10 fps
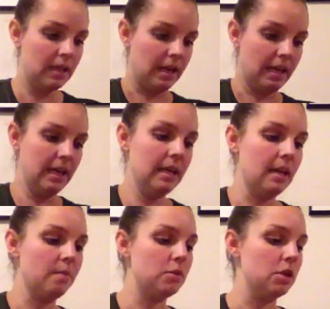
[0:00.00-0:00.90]
I heat it
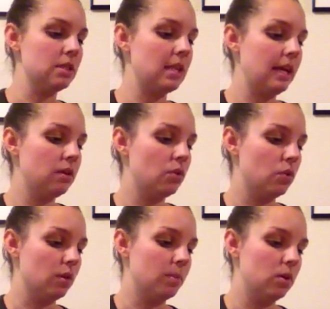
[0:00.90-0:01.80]
up just like
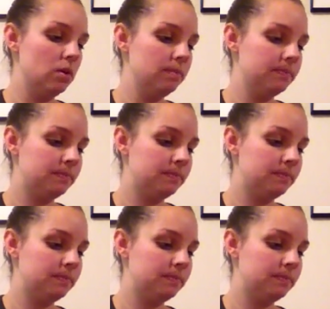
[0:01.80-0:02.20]
normal.